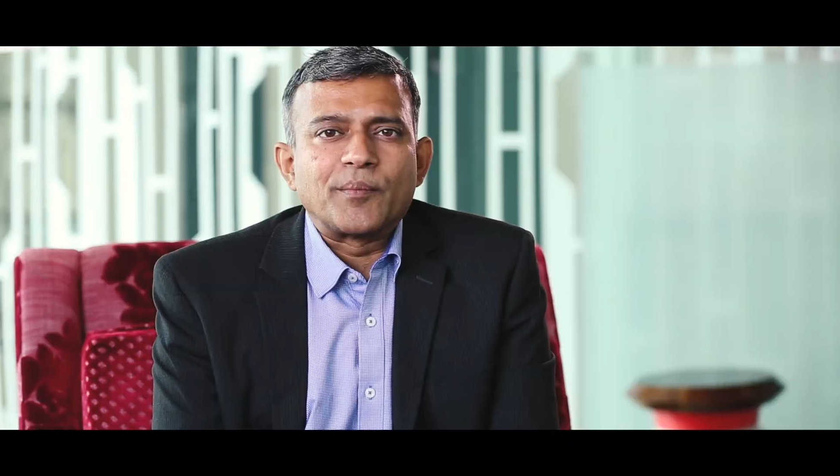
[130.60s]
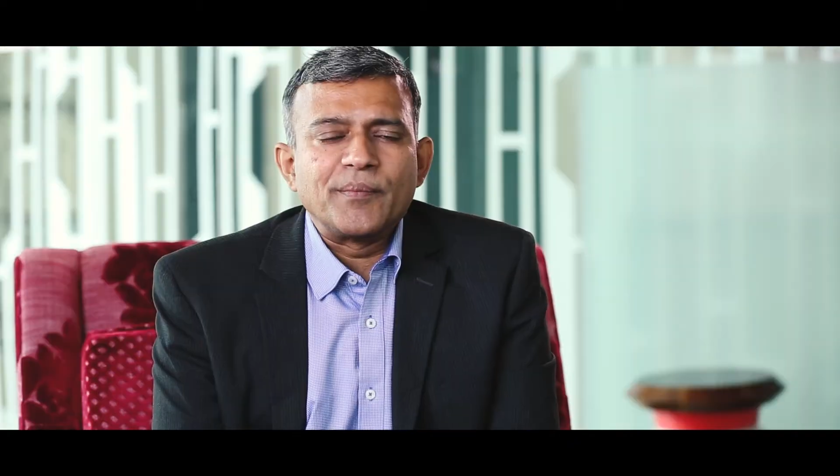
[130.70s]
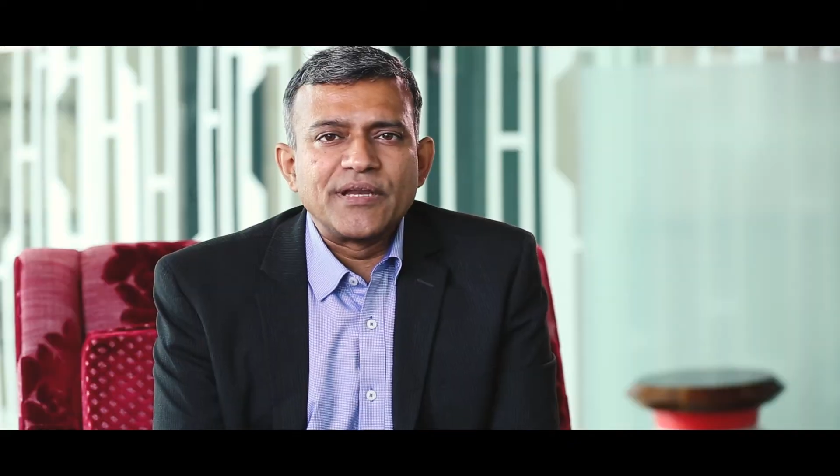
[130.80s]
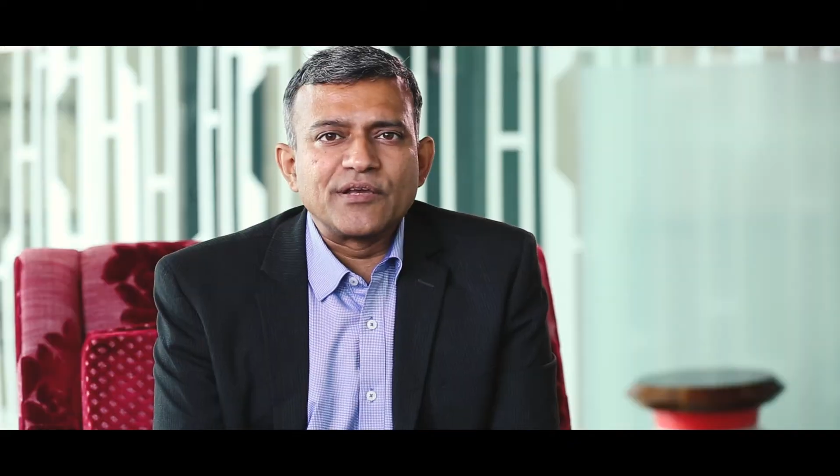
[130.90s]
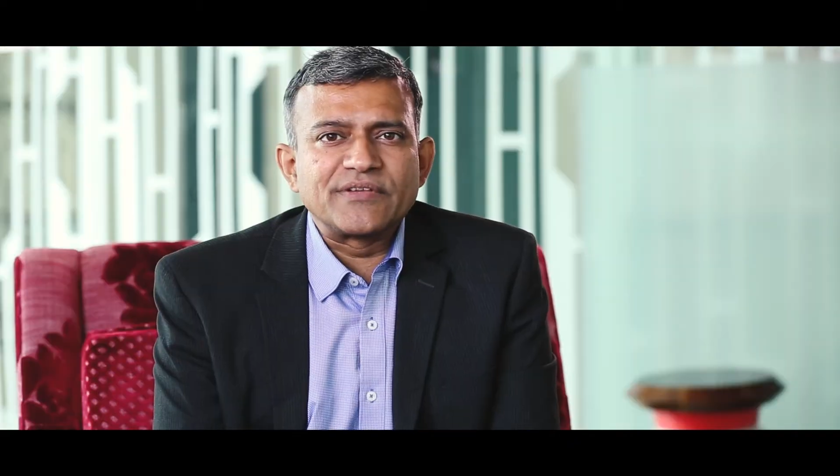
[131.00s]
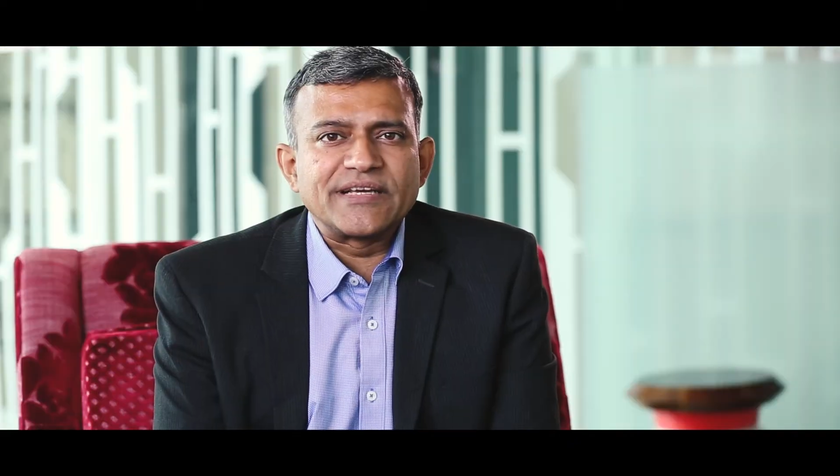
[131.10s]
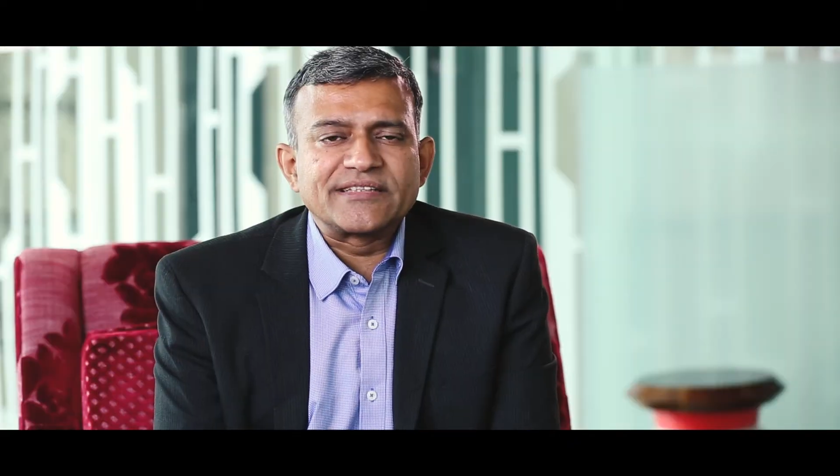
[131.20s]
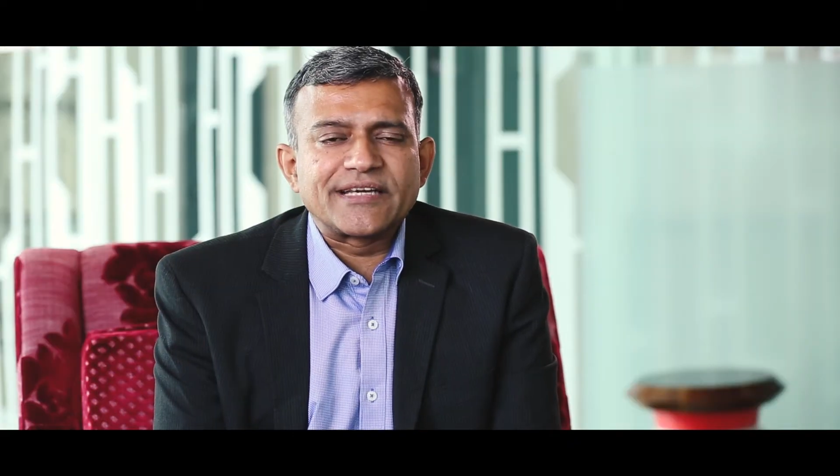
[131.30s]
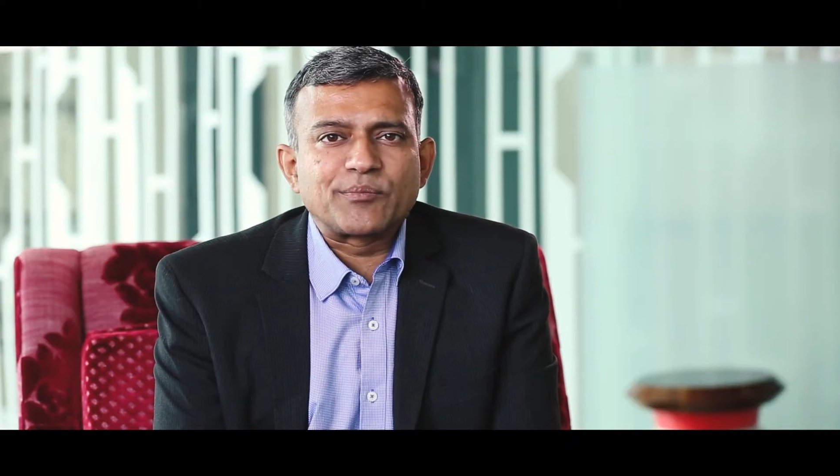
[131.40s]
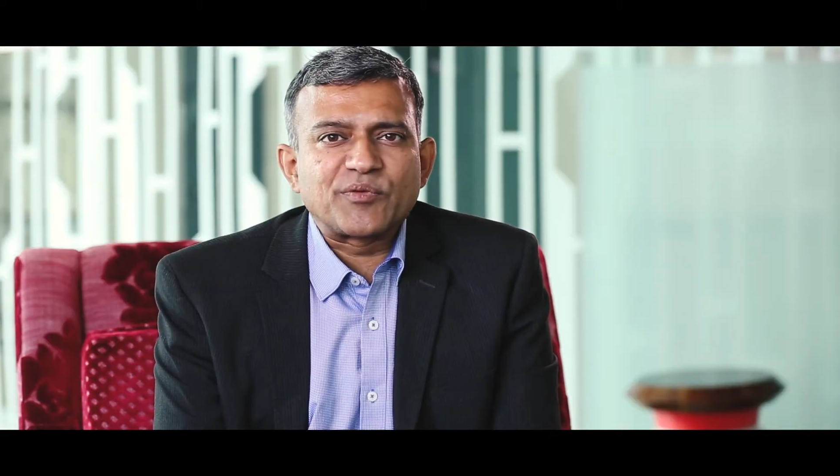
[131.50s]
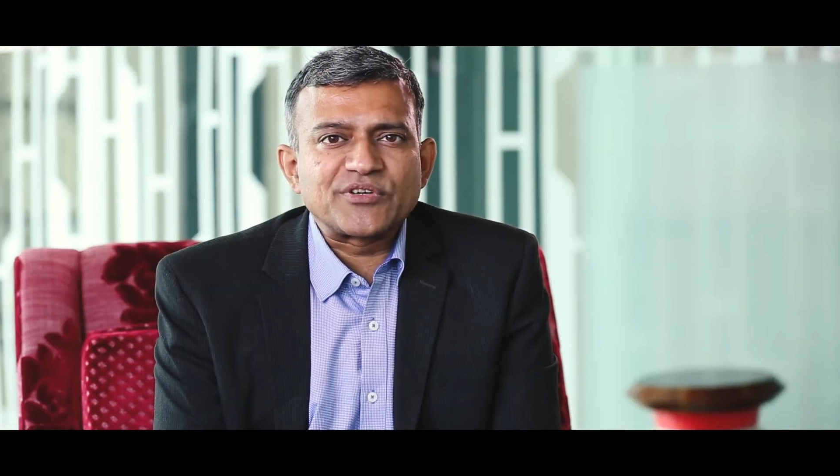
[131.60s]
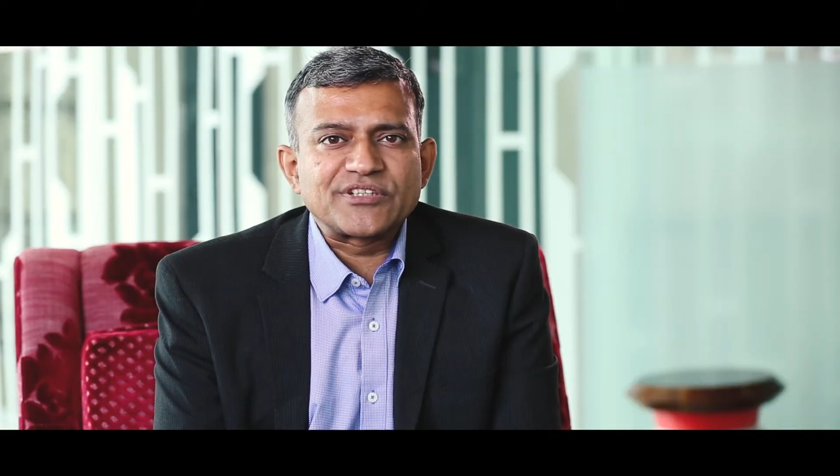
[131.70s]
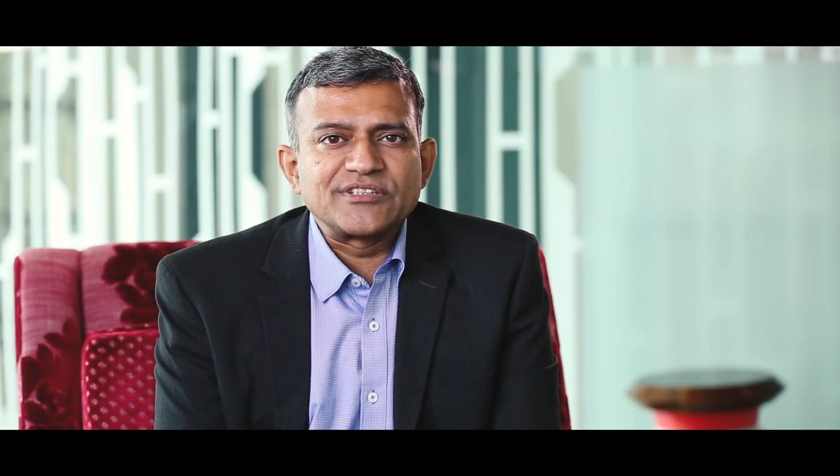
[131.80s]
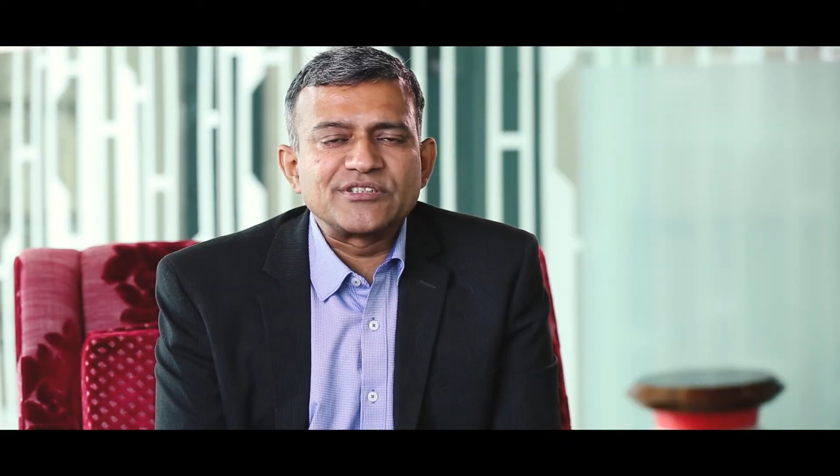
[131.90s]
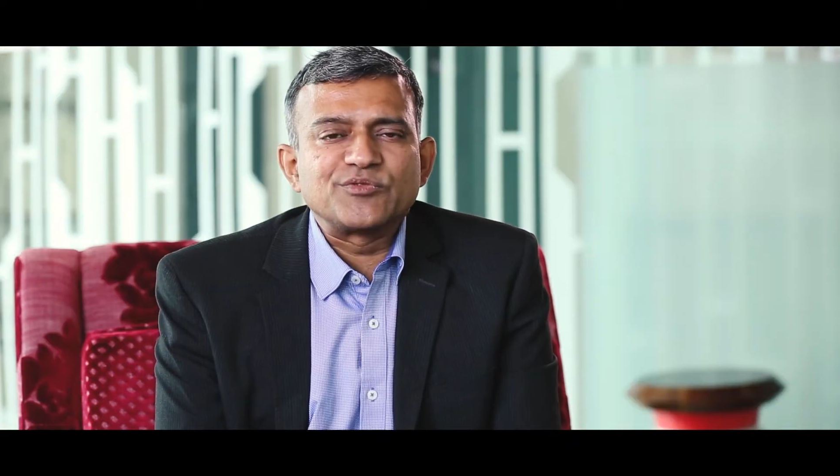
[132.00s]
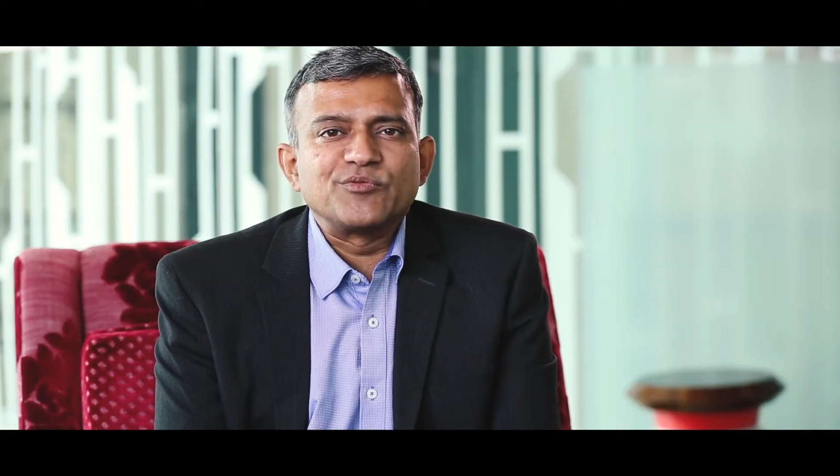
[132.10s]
Many of the healthcare professionals